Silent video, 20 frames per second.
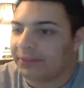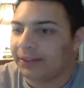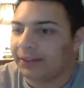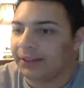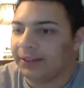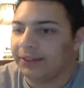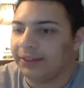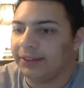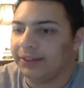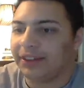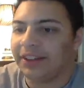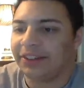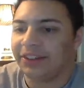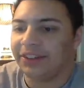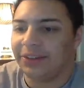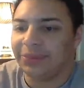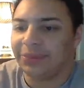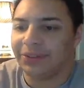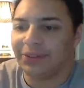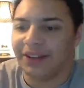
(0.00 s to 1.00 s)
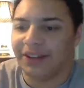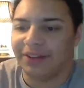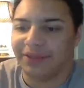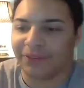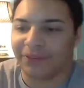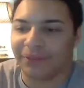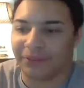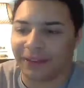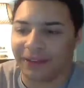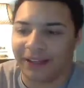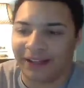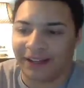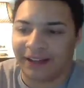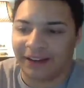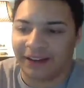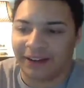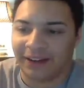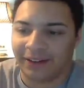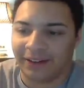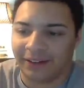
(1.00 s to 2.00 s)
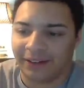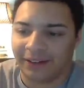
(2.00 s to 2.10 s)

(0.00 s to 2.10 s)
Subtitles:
So there's some stuff from there.